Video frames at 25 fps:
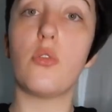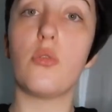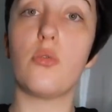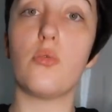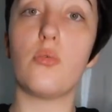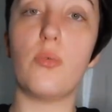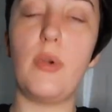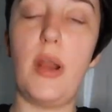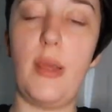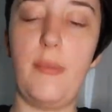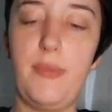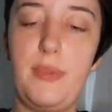
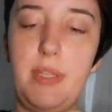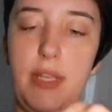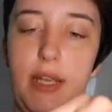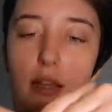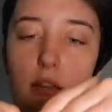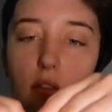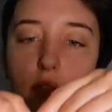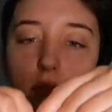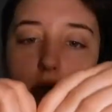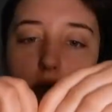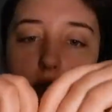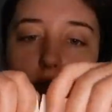ripped
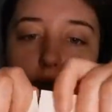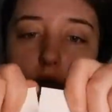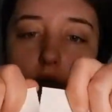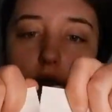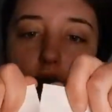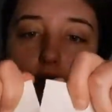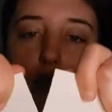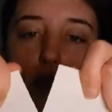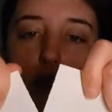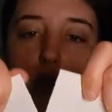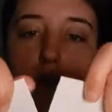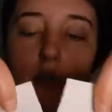it,
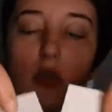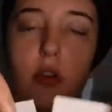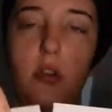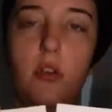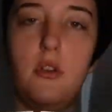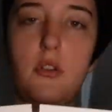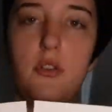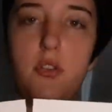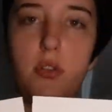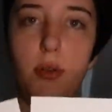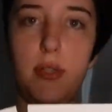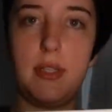
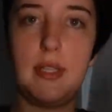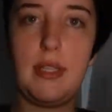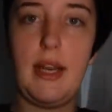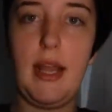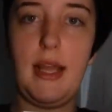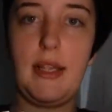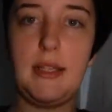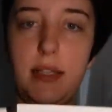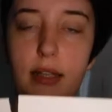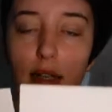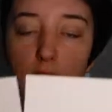so it's a nice